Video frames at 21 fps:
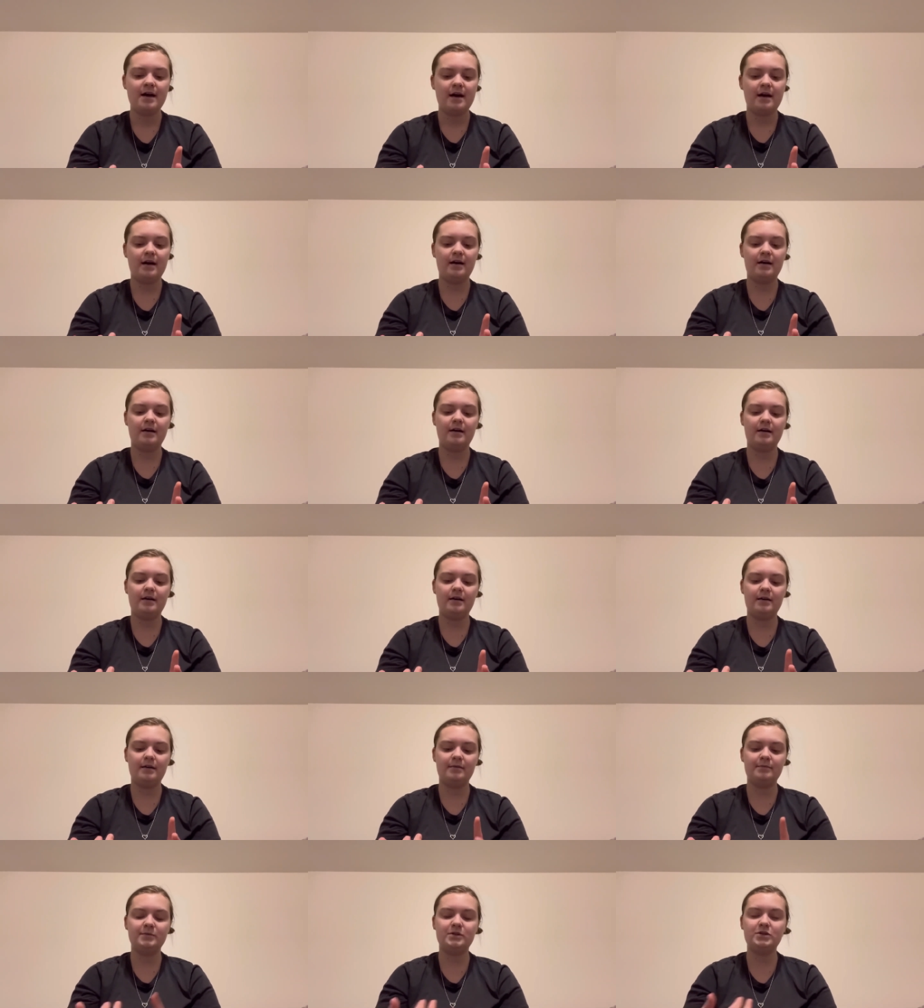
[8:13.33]

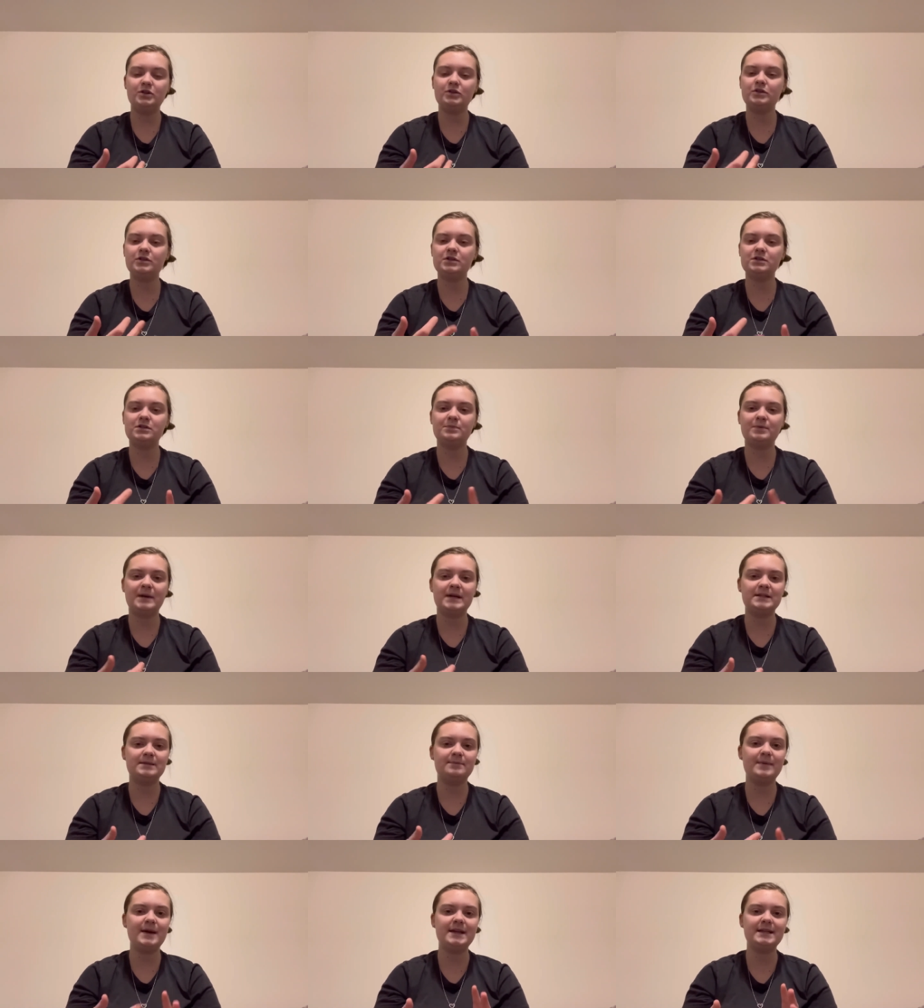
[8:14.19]
um, Children's
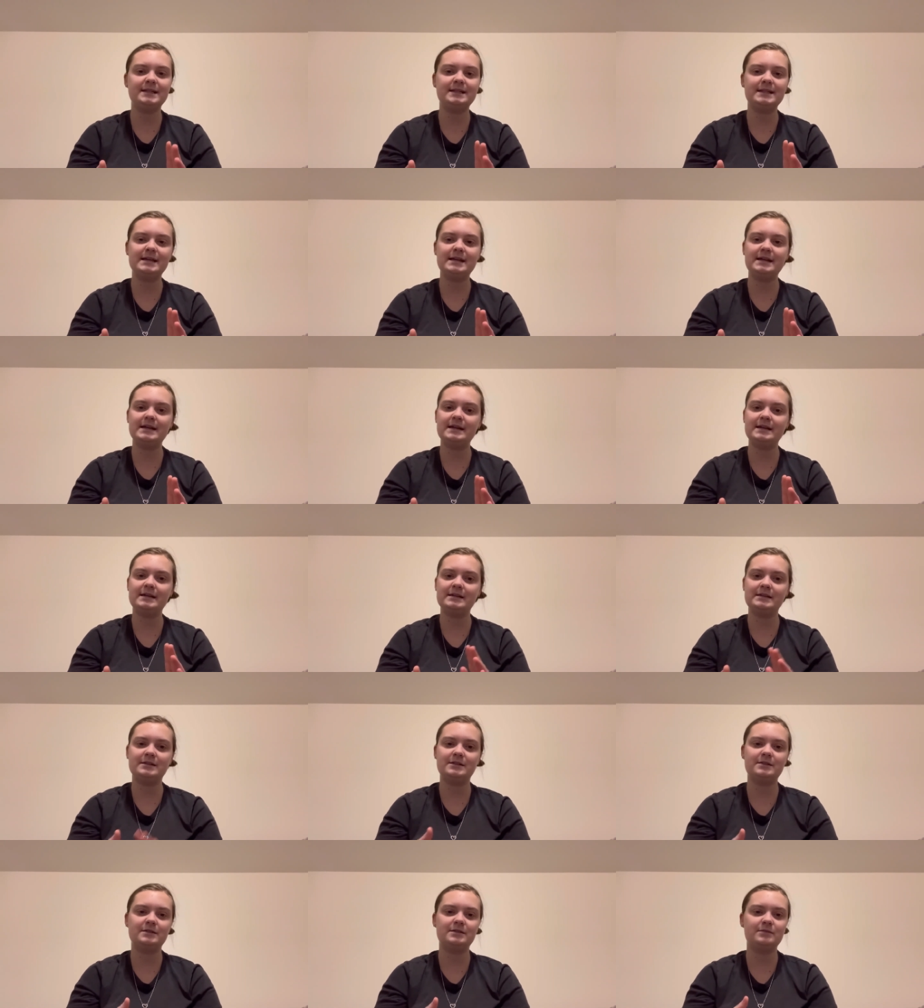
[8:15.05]
Place,
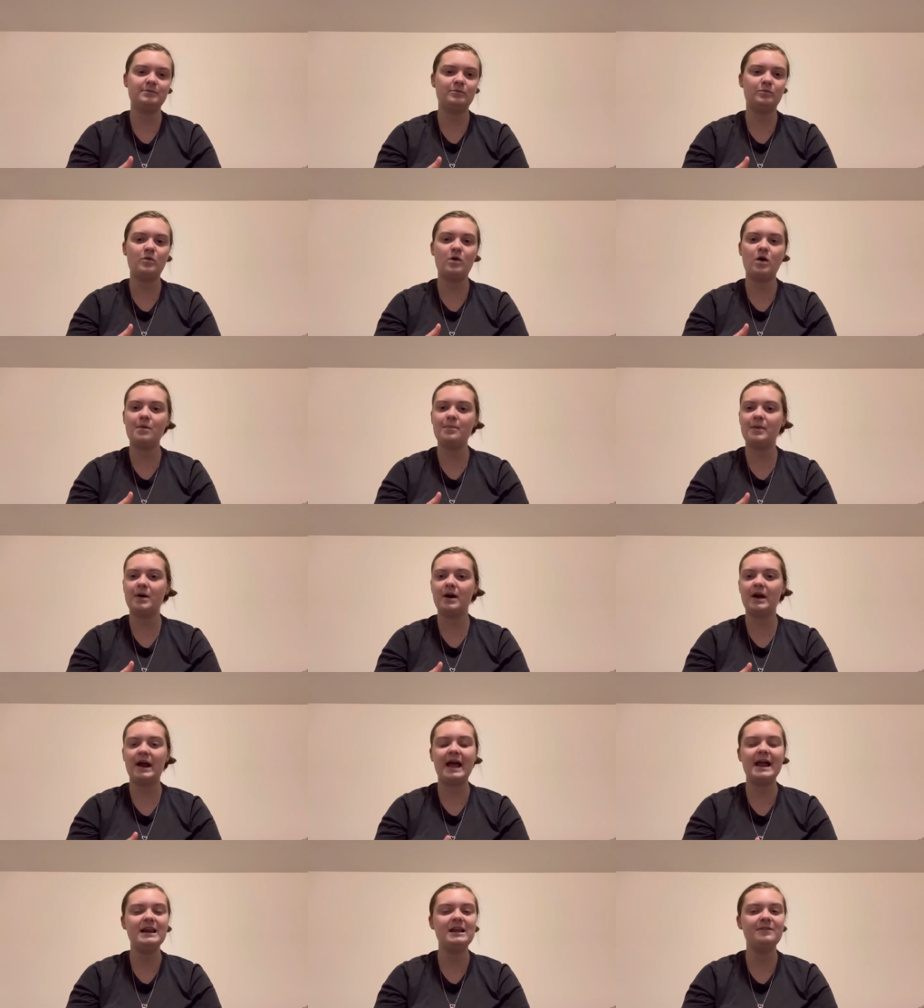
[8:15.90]
Macy's, Walmart,
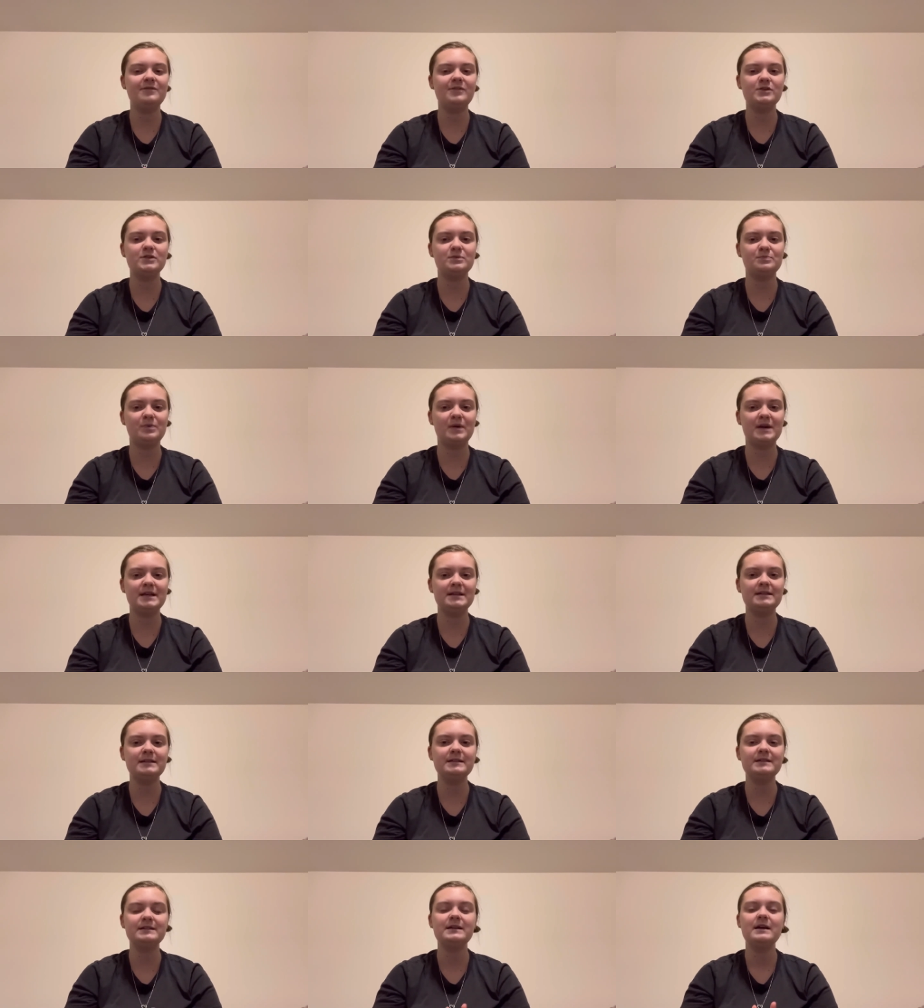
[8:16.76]
any of those
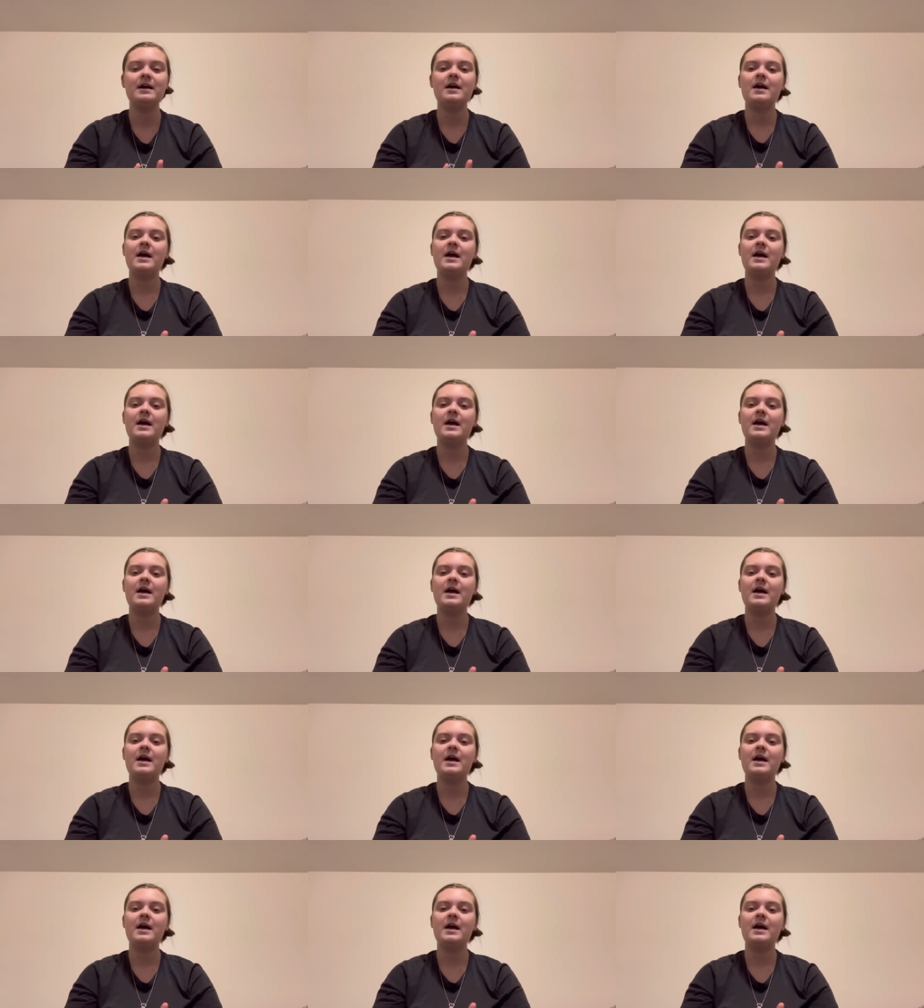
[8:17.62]
places,